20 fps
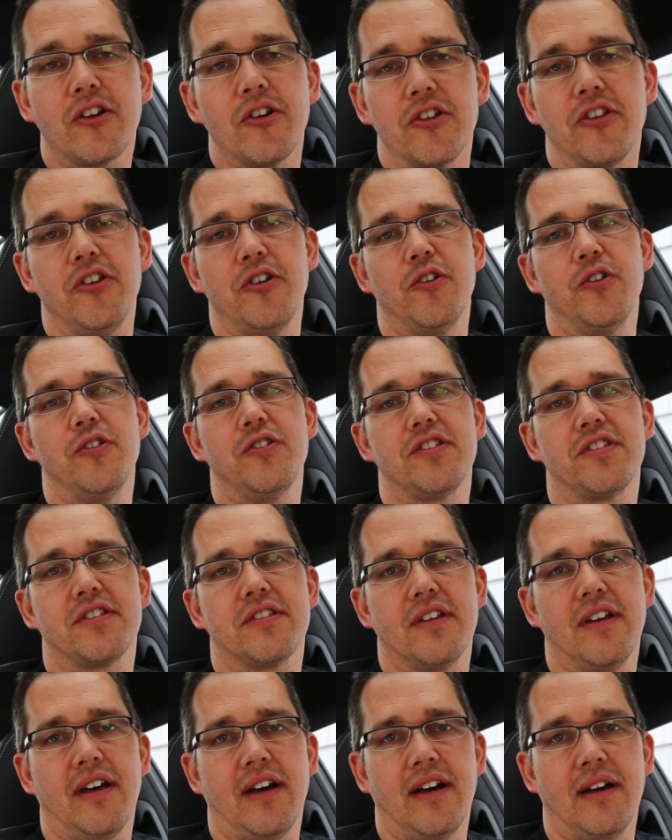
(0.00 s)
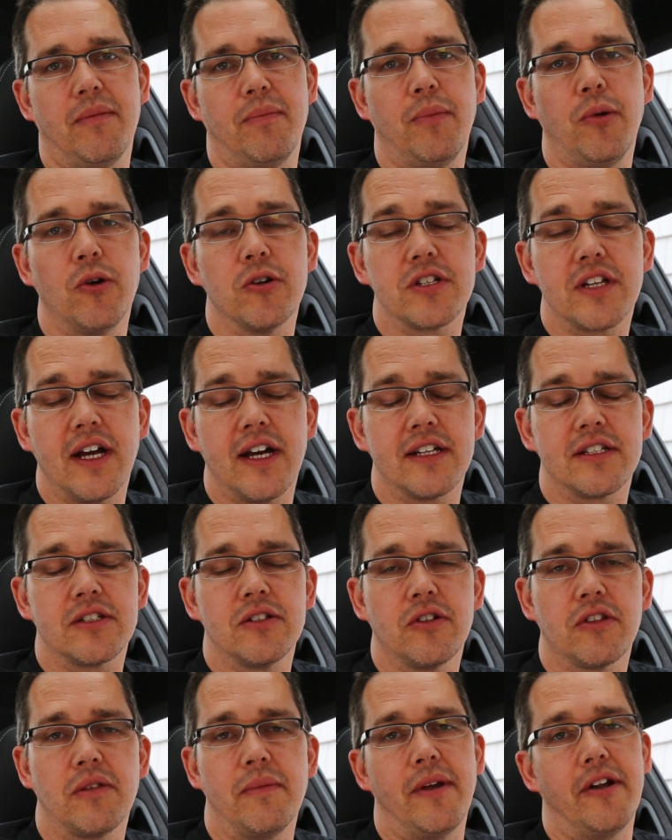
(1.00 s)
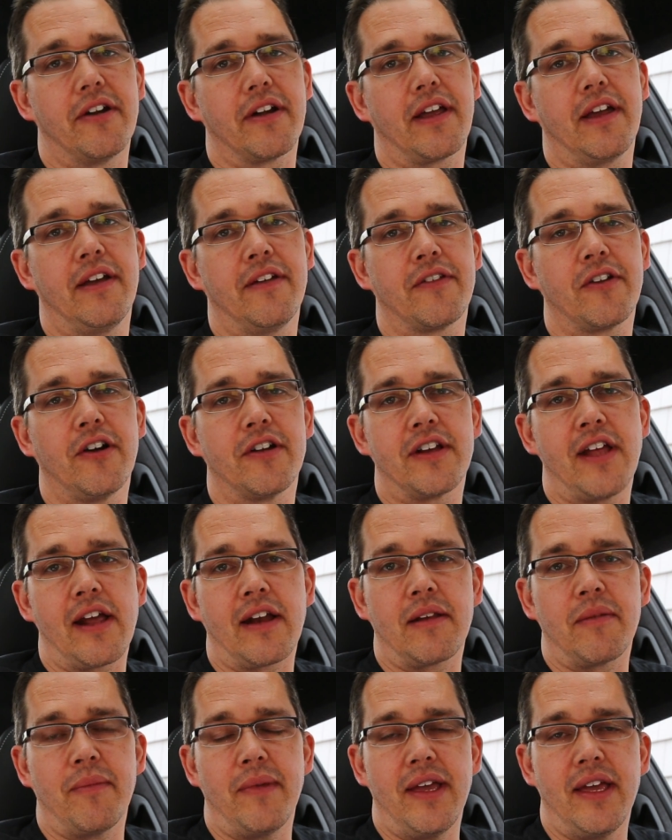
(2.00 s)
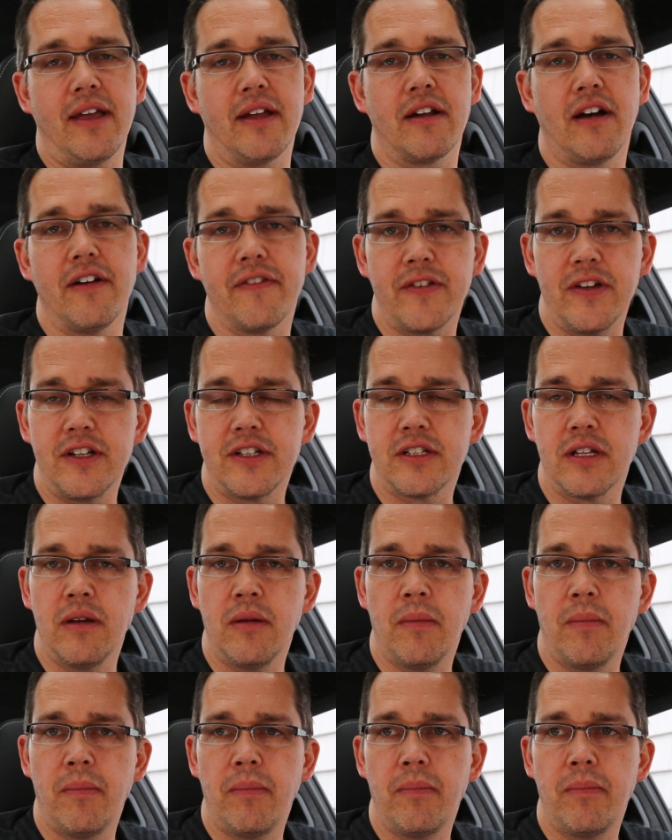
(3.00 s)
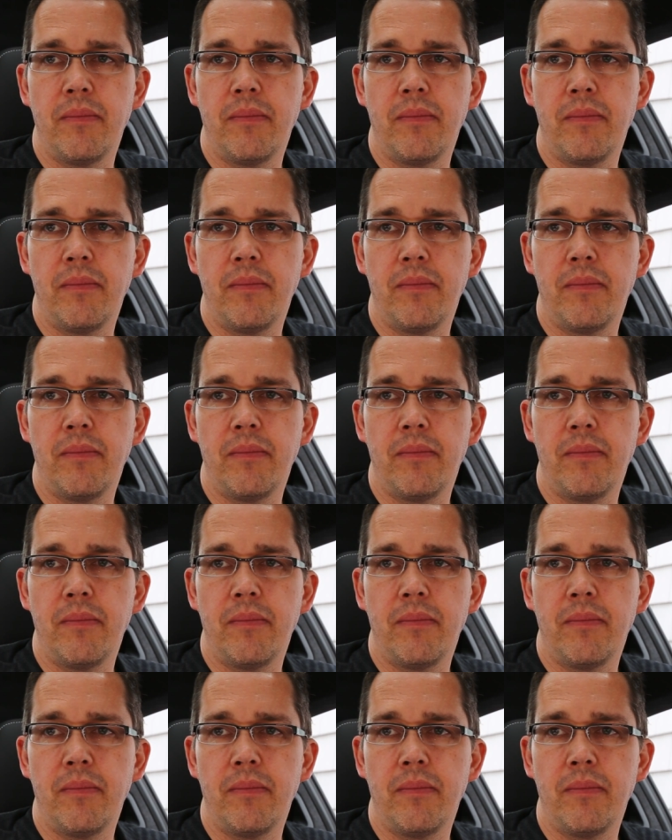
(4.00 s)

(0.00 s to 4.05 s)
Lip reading: good news. Porsche Cars North America have contacted me and offered to